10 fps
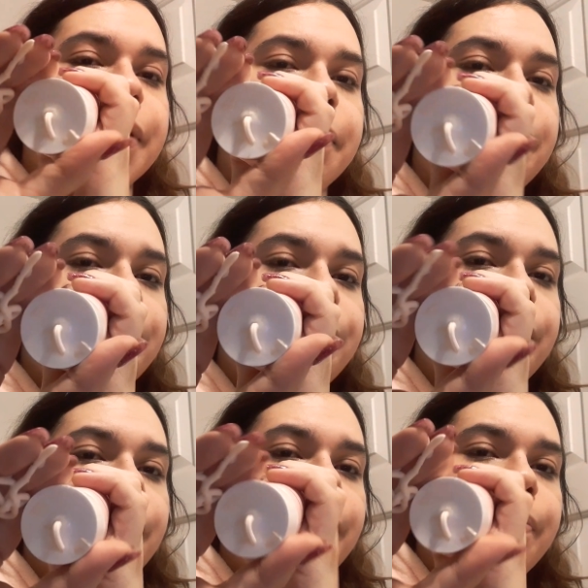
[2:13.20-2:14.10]
it
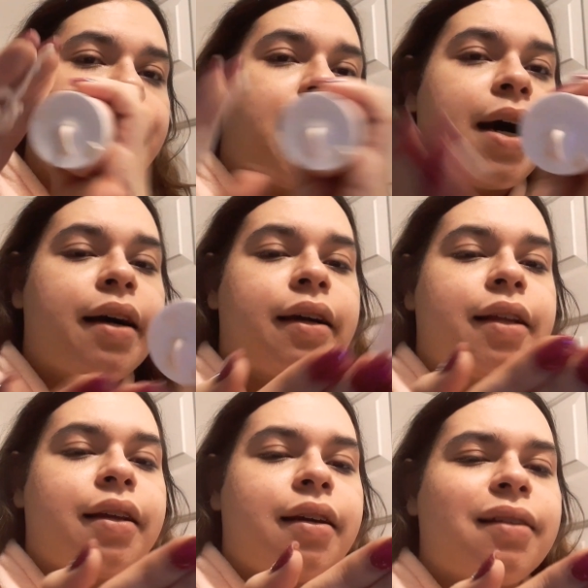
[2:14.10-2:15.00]
back
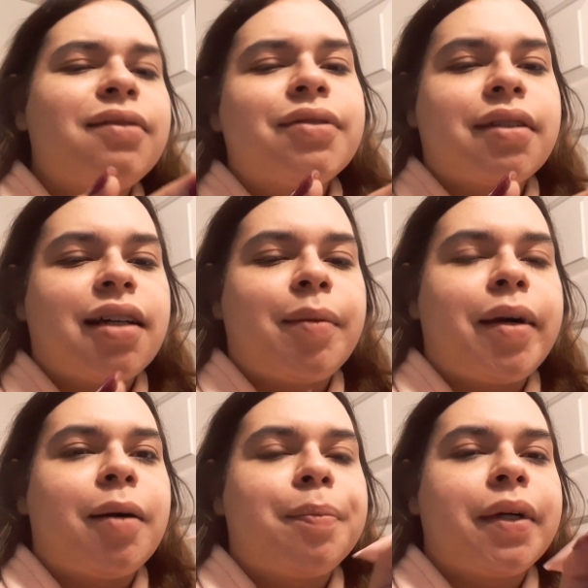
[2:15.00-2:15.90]
and then a little's going to come
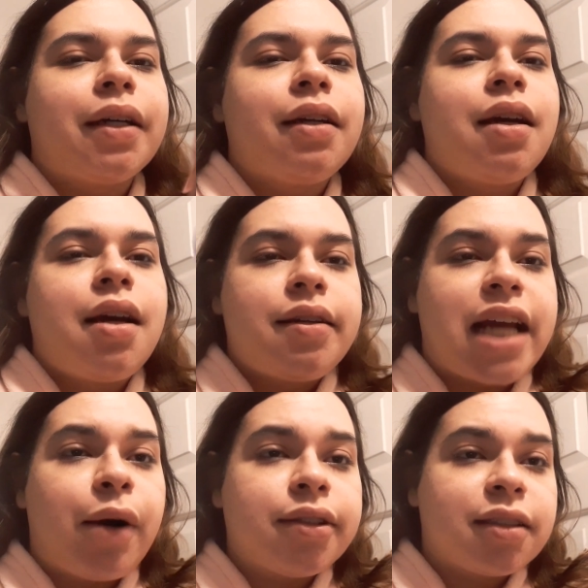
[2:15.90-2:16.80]
out. But
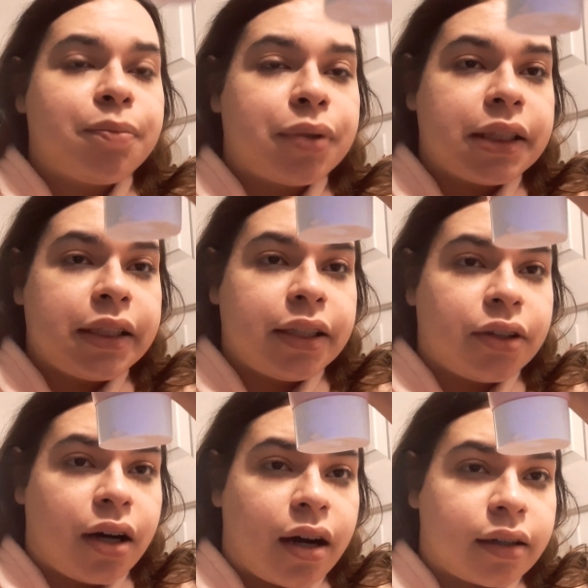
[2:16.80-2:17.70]
now it's completely
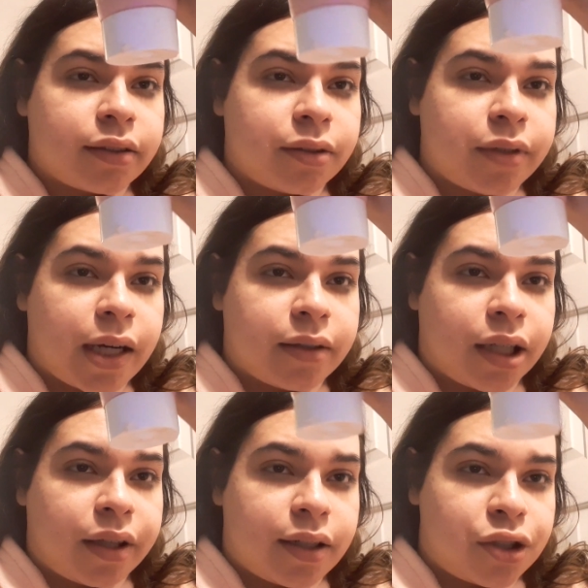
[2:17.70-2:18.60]
locked, so now
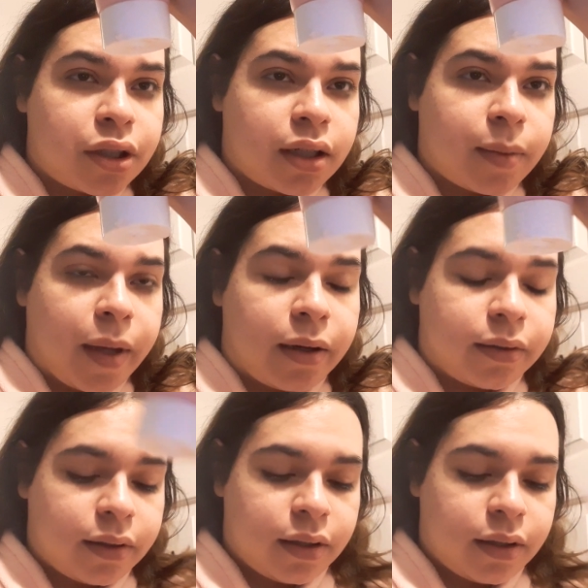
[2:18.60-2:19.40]
nothing should come out.